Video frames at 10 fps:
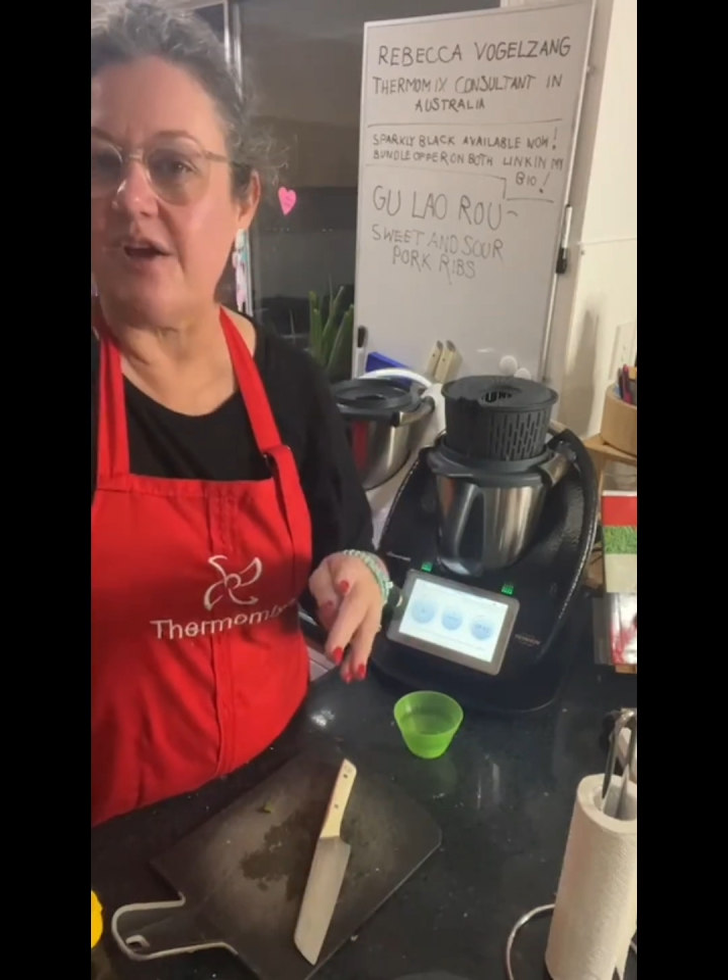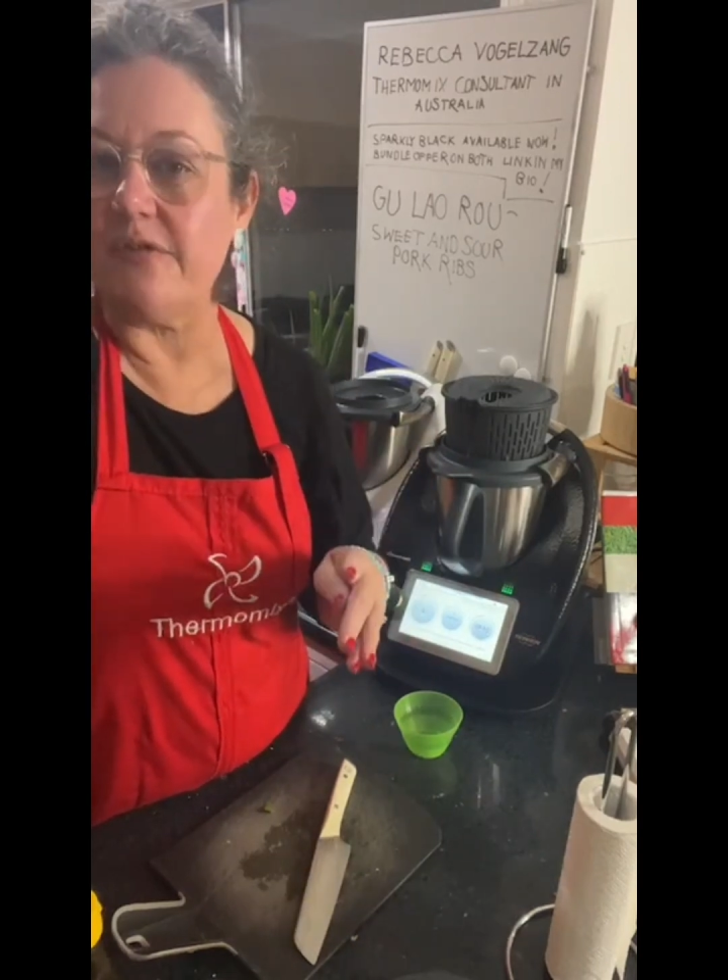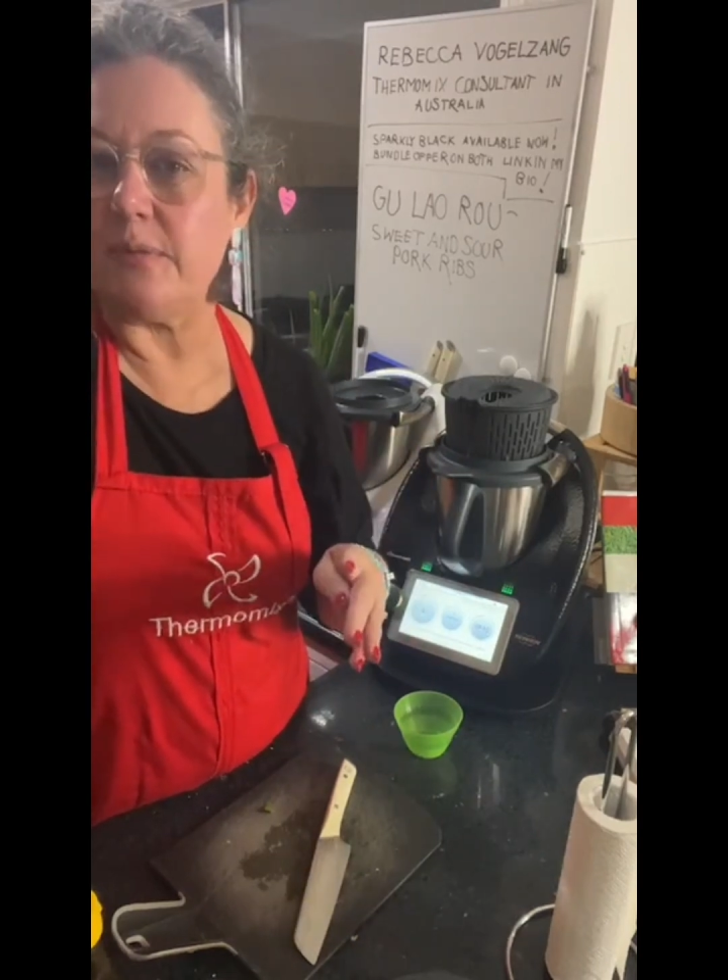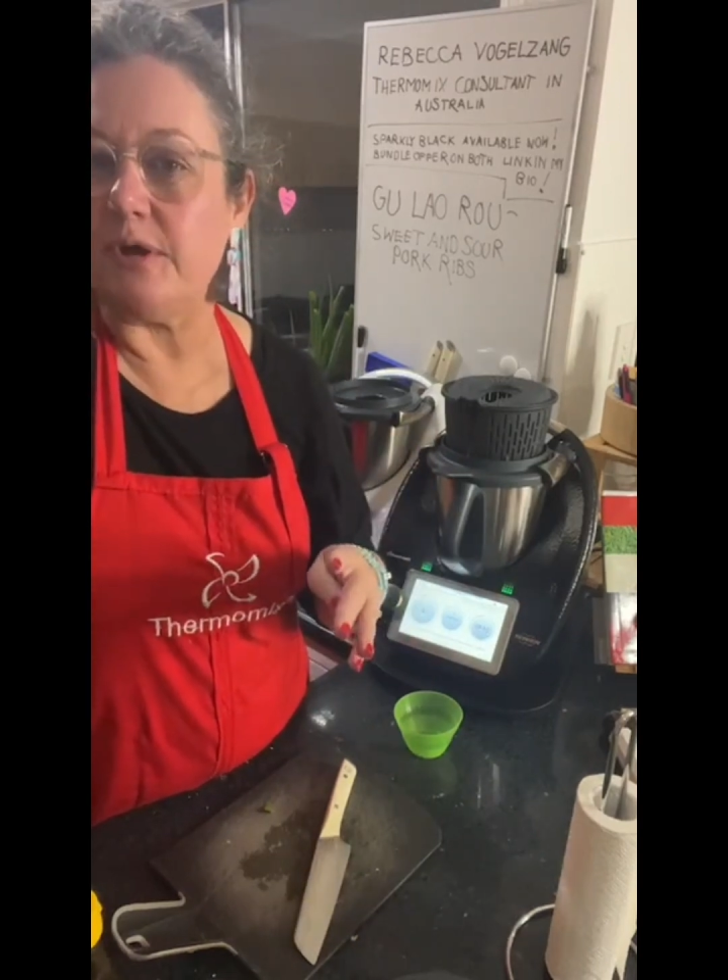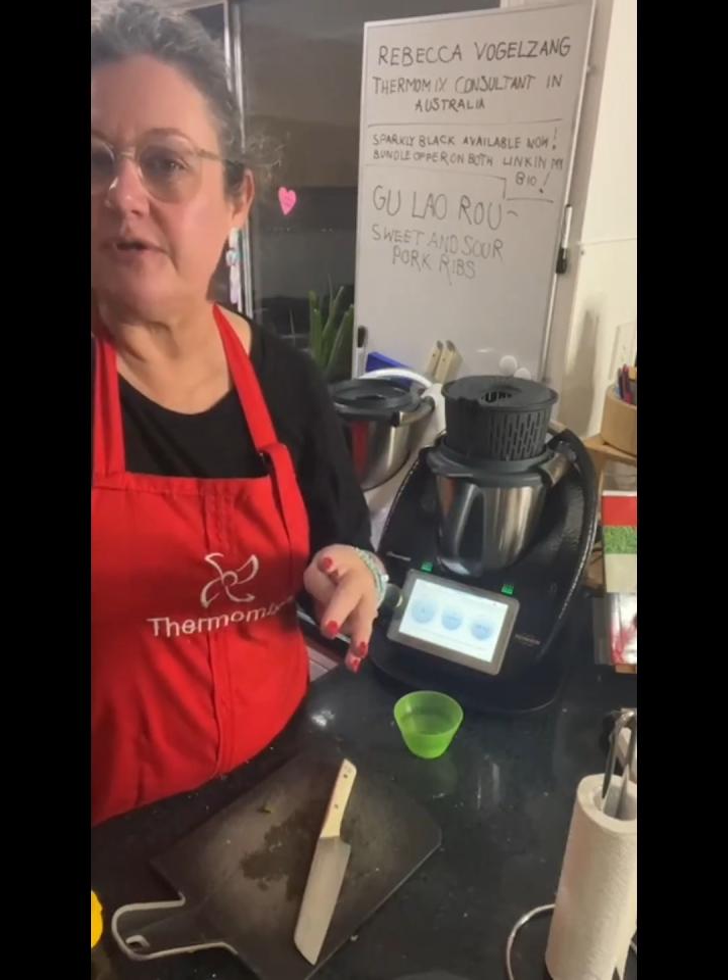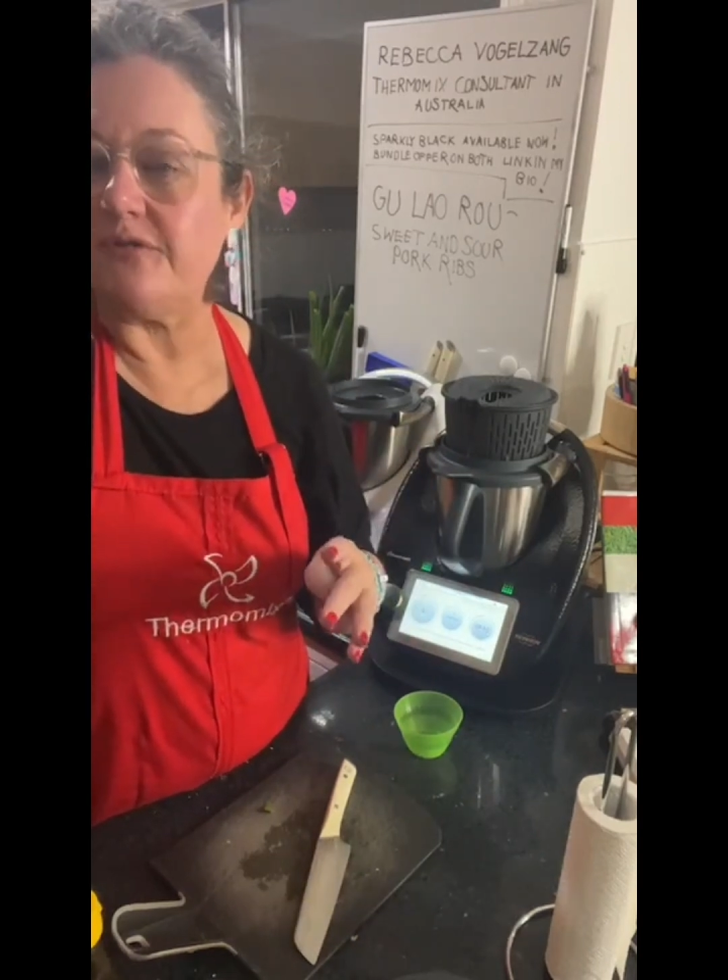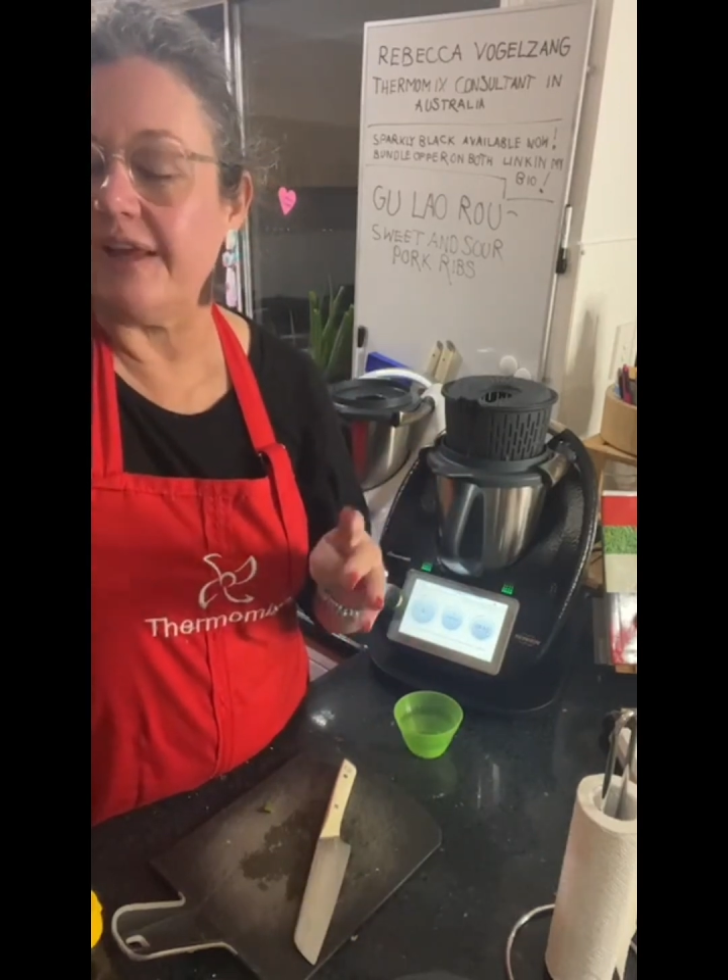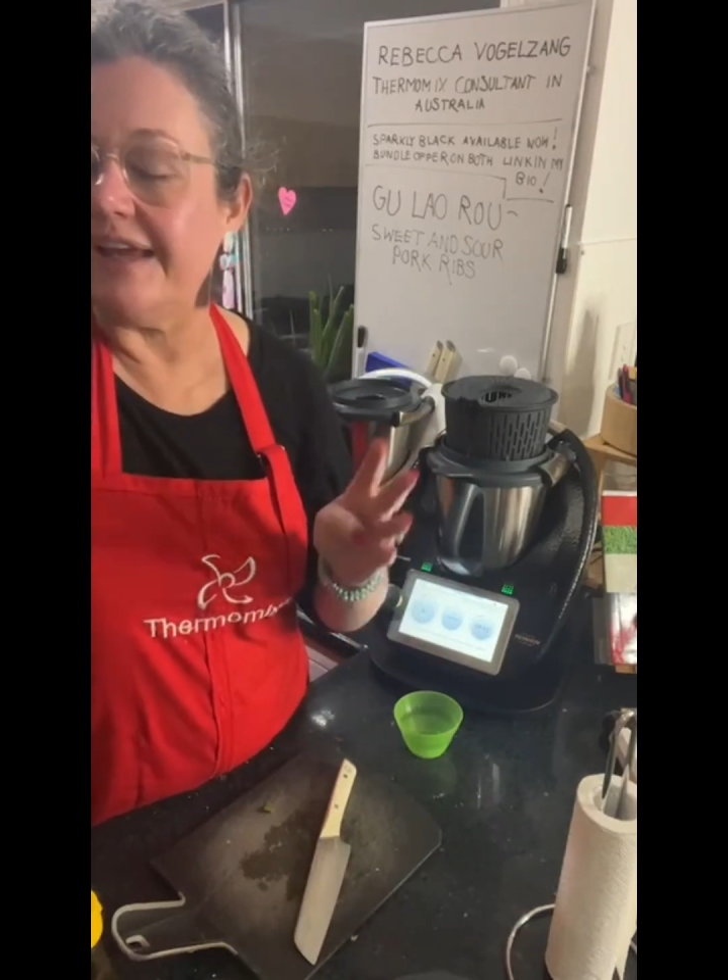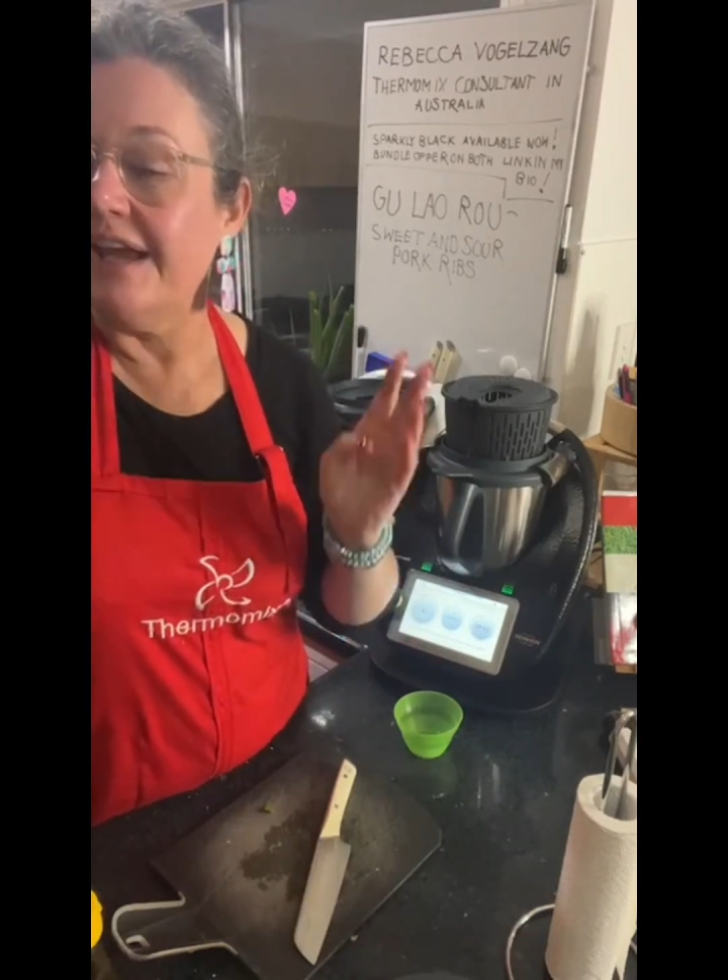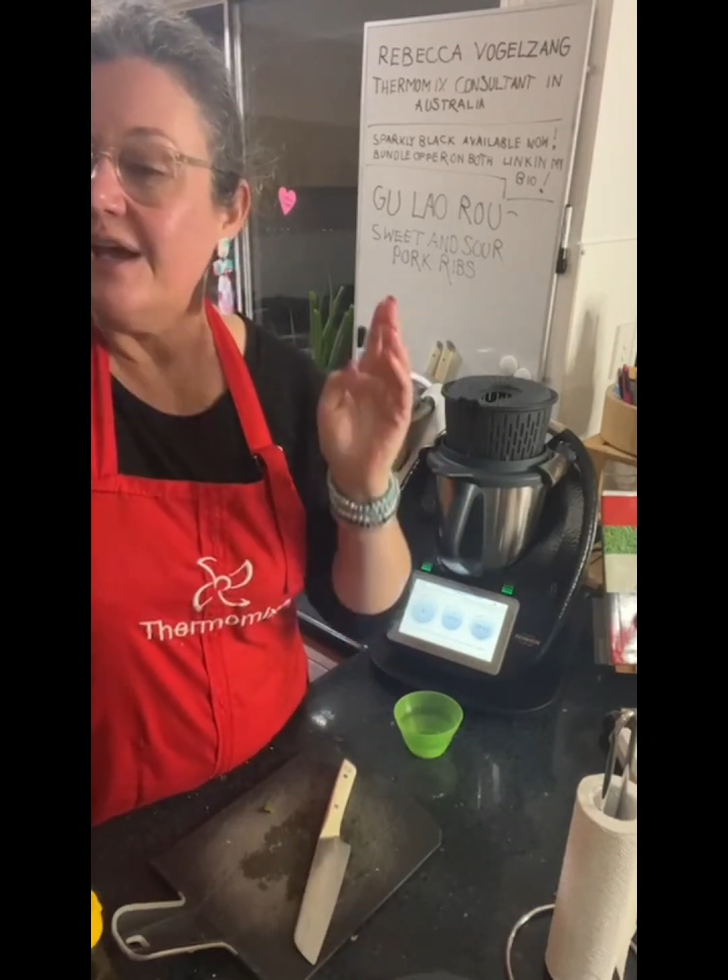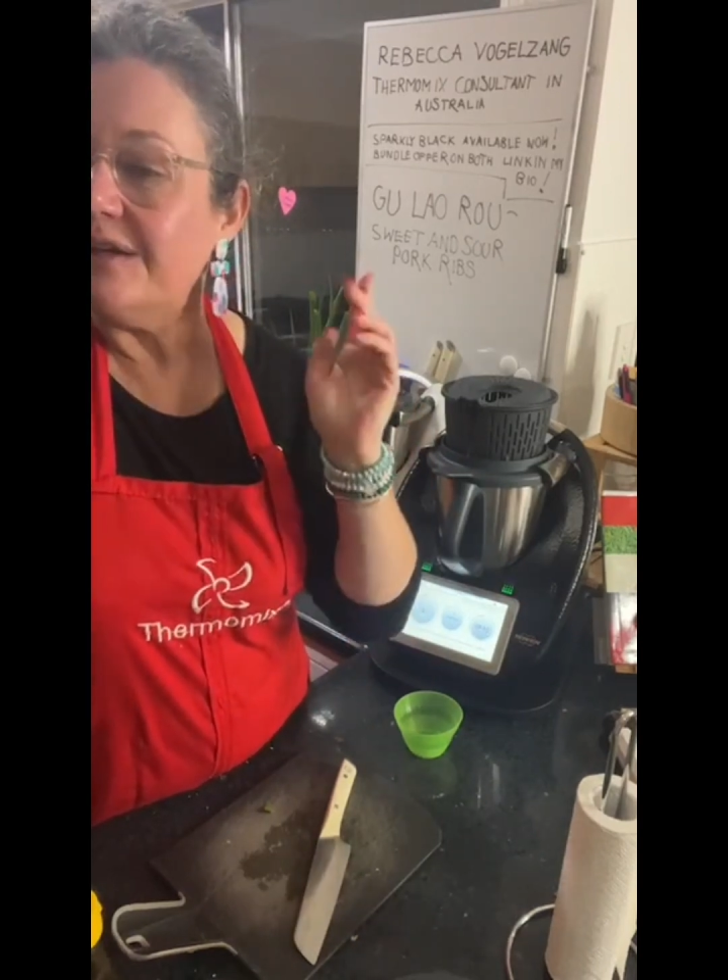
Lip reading: over beautifully.